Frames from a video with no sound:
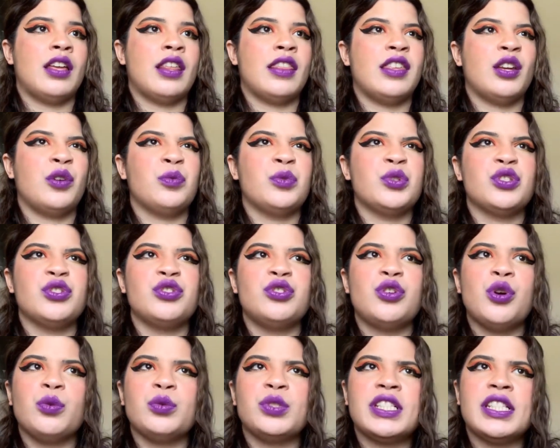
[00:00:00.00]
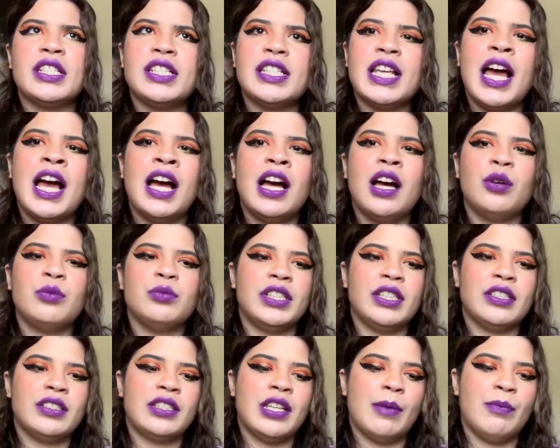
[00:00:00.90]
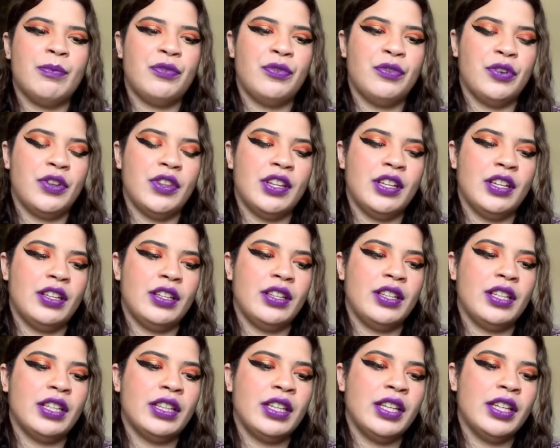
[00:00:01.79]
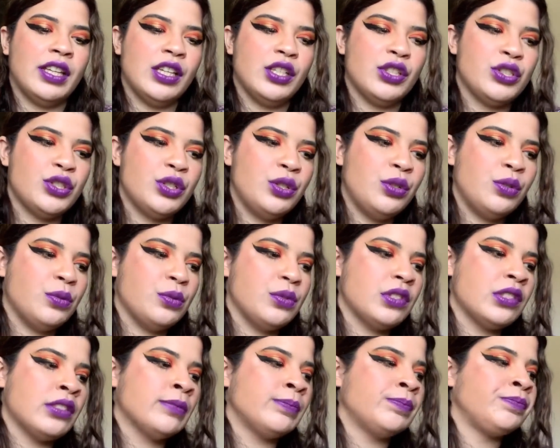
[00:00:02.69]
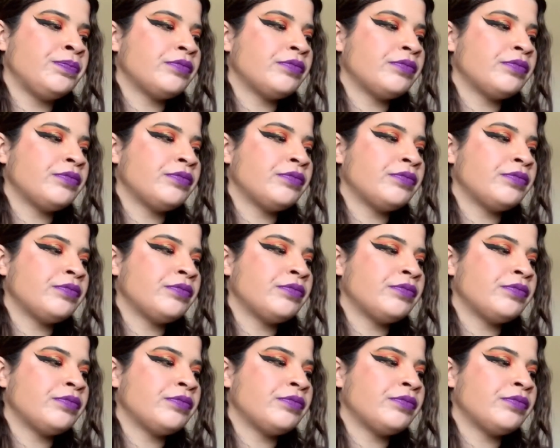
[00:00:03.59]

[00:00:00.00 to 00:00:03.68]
there was no sound except for the clicking shoes.